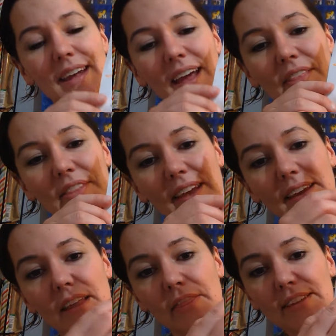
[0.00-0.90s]
And
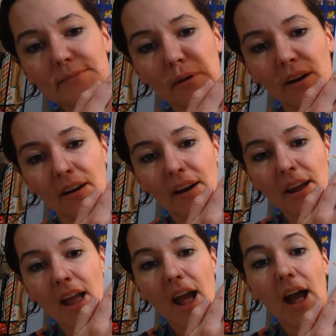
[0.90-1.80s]
then this part,
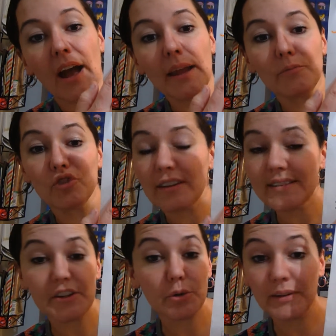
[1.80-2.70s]
I am
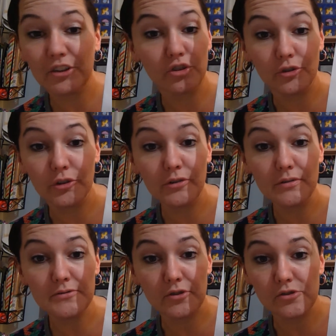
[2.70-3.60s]
just going to read to you
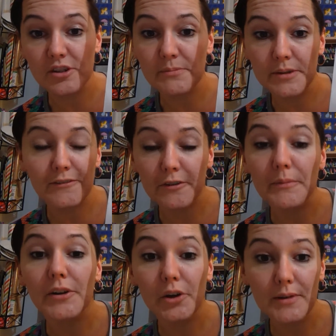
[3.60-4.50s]
so you can be
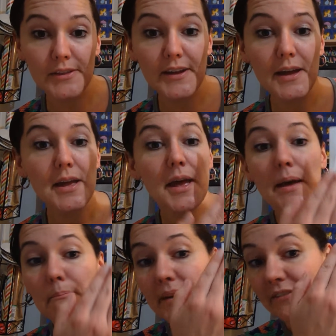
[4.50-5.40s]
familiar with it.
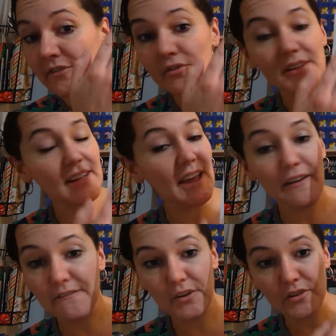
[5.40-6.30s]
But if you can
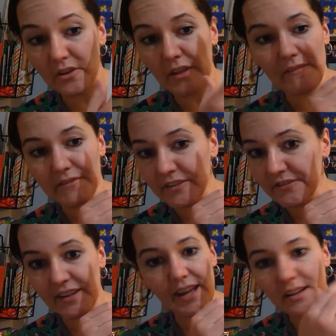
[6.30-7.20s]
get further than
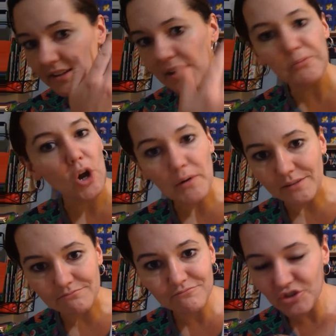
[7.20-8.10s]
58, keep
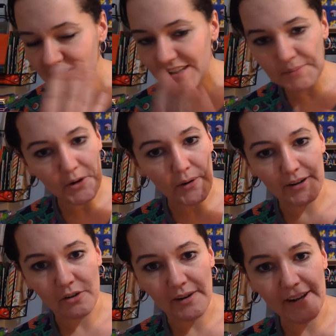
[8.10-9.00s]
going. Just keep
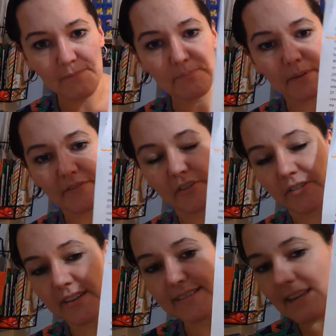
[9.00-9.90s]
going, all right? But for
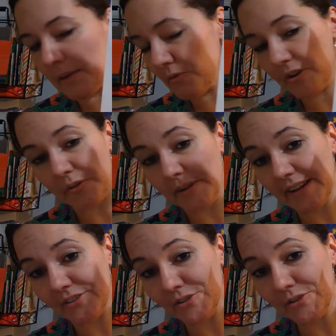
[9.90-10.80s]
this, I'm going to read
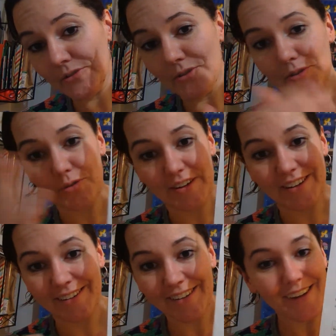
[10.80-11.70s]
it to you so you
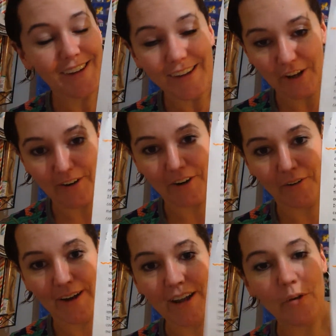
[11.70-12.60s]
can hear it, all
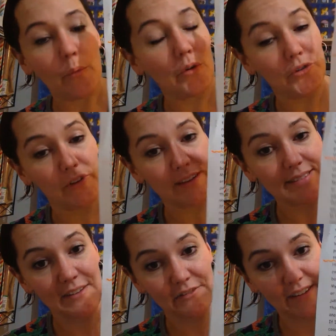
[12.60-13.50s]
right? And we'll do this
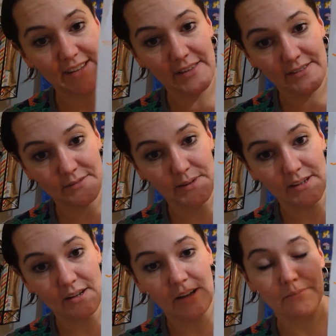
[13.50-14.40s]
every day this
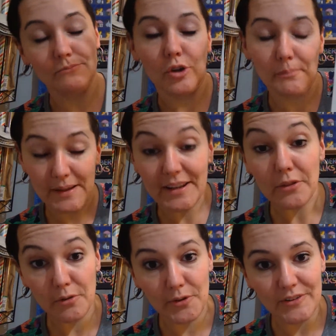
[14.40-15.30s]
week. Um, well, Monday
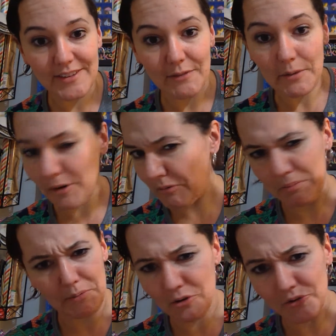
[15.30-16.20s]
through Thursday. We
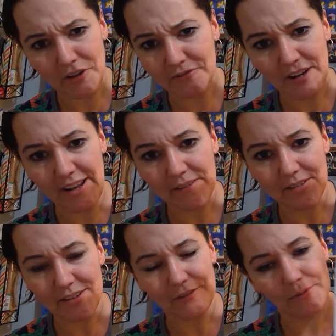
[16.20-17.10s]
probably won't do it on Friday
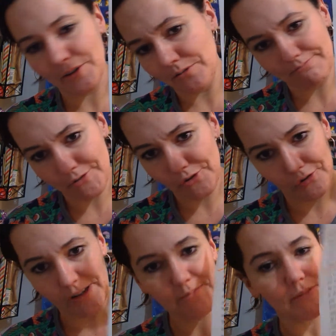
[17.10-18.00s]
because we don't
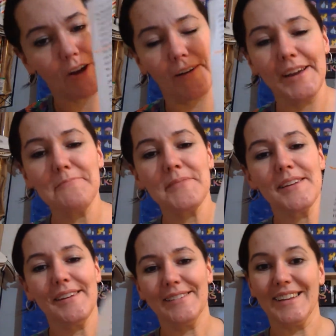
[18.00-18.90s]
usually. All right,
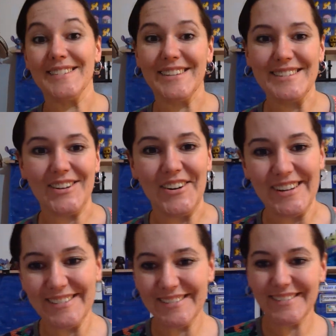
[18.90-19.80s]
let's get started.